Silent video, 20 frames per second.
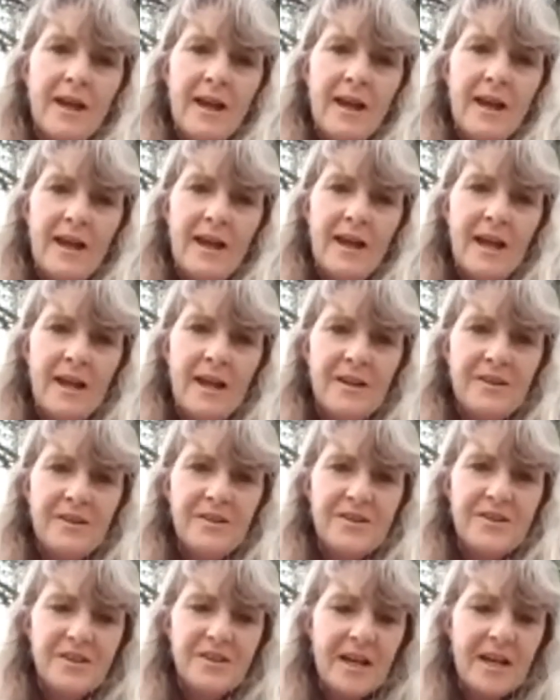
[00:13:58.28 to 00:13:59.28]

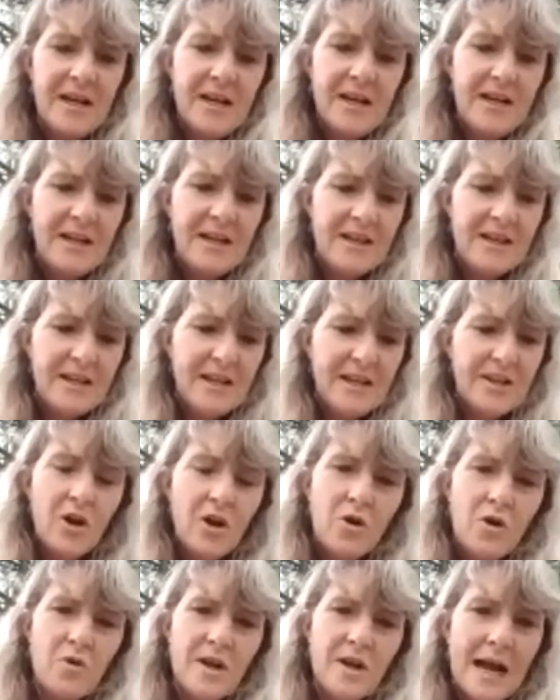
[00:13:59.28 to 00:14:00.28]
And it
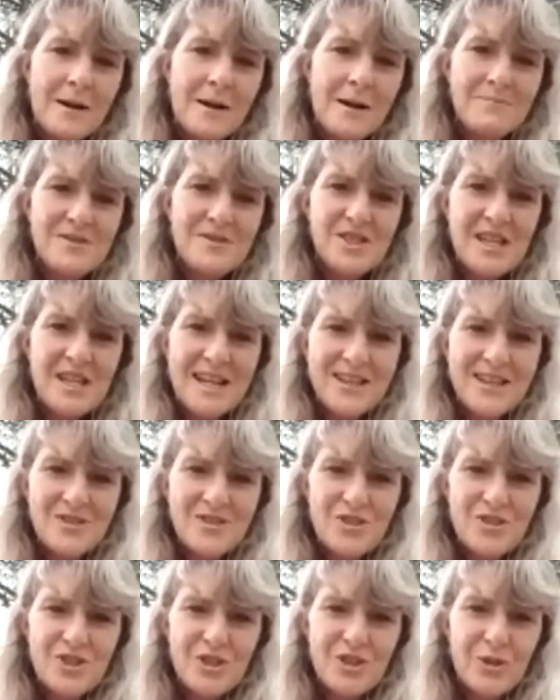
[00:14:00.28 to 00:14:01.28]
all comes
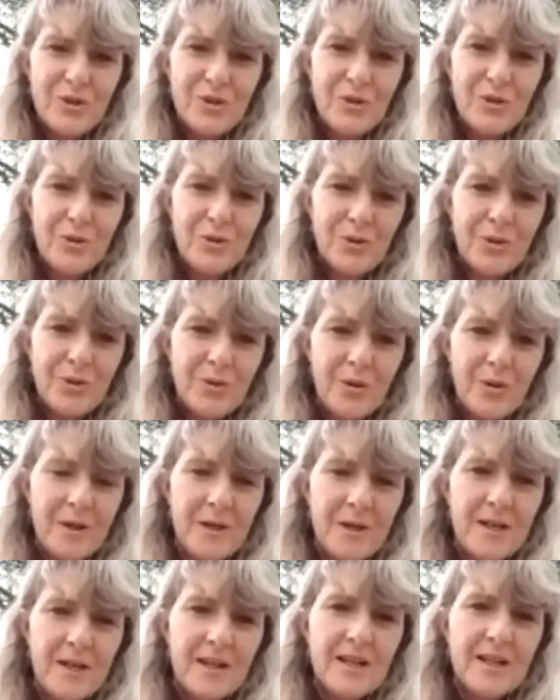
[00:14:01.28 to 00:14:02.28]
down to
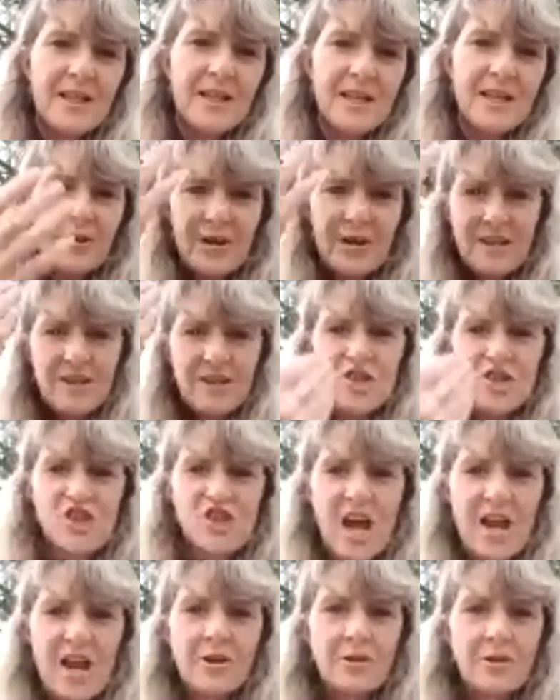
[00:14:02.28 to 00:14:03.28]
clearing the
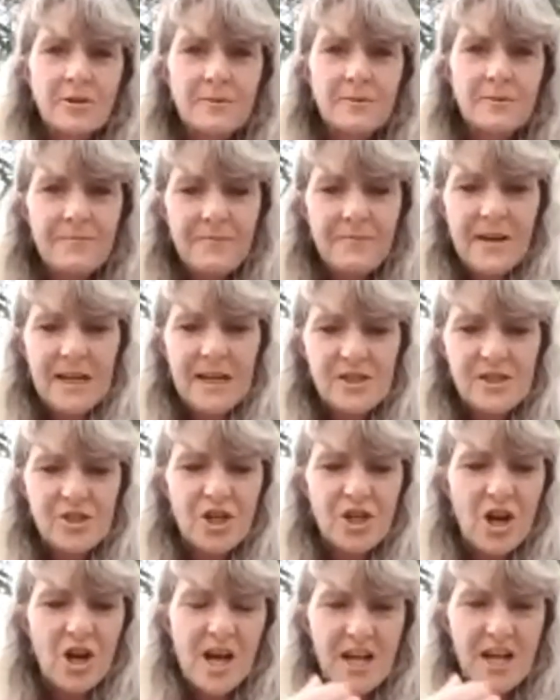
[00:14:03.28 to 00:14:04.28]
channel and
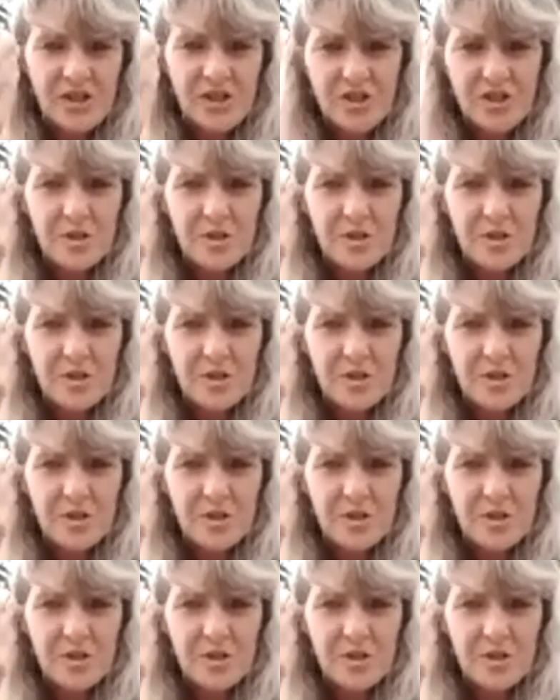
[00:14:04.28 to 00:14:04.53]
trying to